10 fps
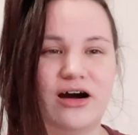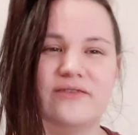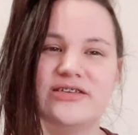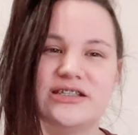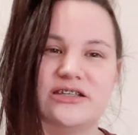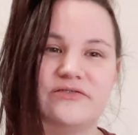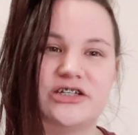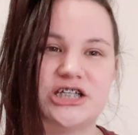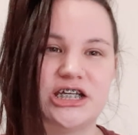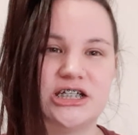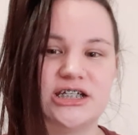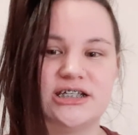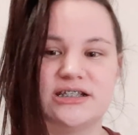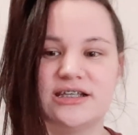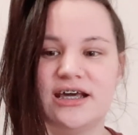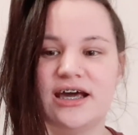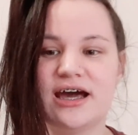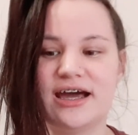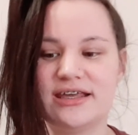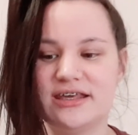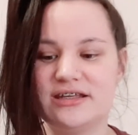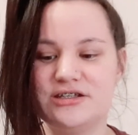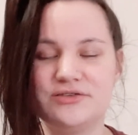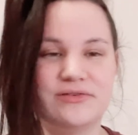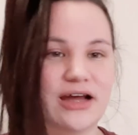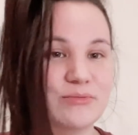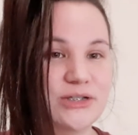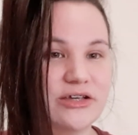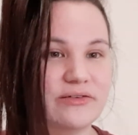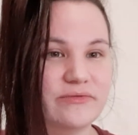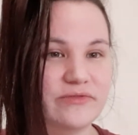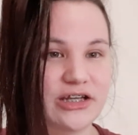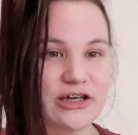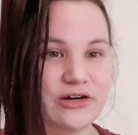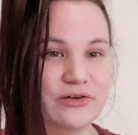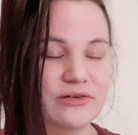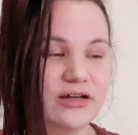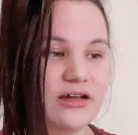Obviously, if it changes, I can do an update video.